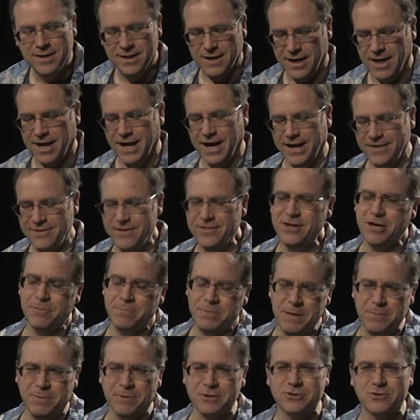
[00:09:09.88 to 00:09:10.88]
and then there are
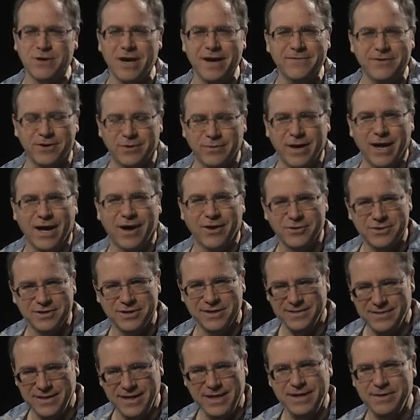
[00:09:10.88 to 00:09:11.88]
people driving around,
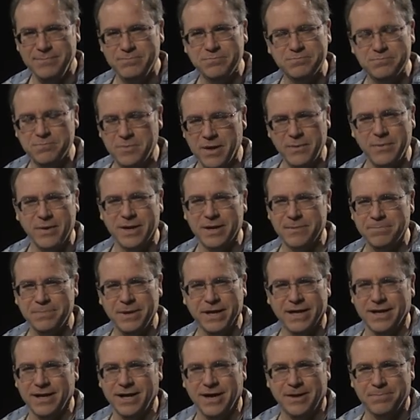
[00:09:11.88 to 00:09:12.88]
and they want to pick
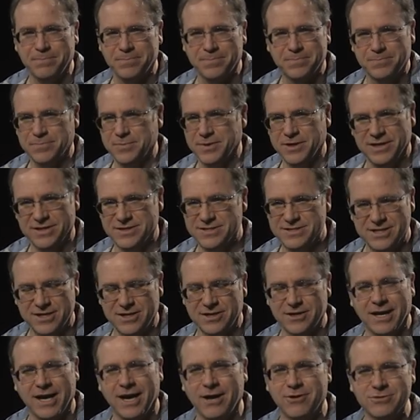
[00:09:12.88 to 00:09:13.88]
it up because
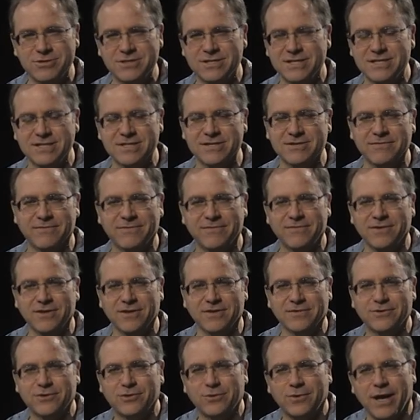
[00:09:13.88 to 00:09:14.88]
their house isn't full
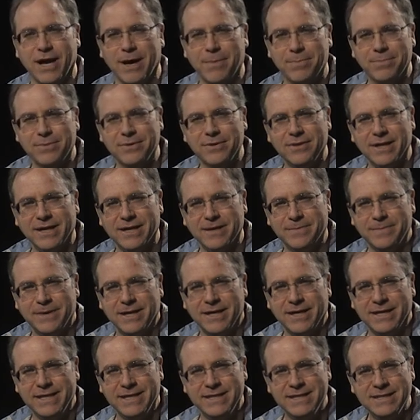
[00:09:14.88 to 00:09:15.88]
of crap like
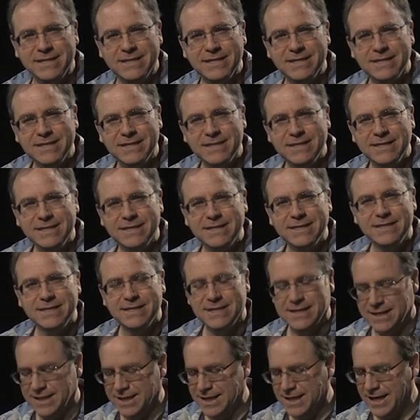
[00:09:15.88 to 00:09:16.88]
mine.
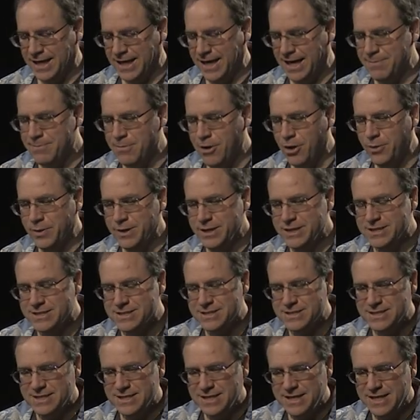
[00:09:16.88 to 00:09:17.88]
And I'm
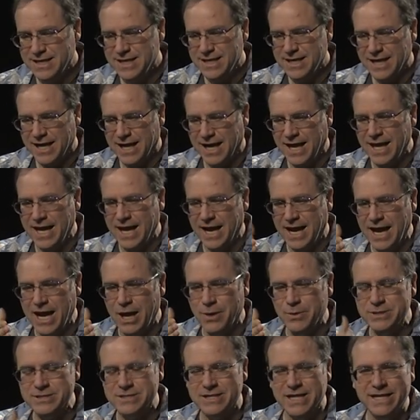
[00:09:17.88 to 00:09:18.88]
always, I
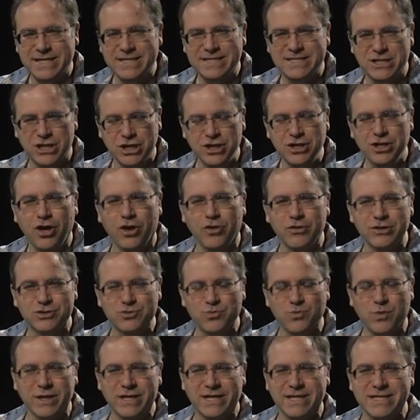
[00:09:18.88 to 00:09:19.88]
always like to notice
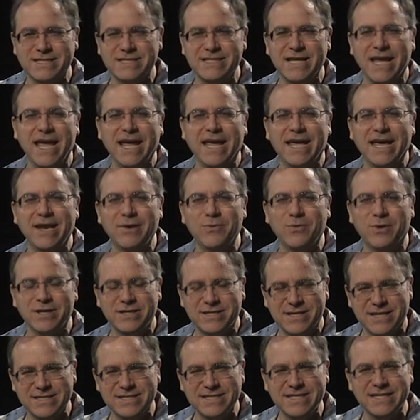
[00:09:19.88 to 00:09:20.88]
what gets taken, what
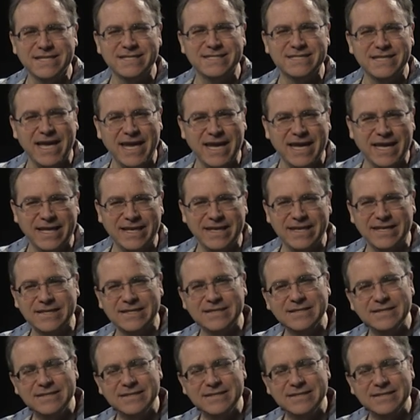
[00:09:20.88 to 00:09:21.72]
doesn't get taken.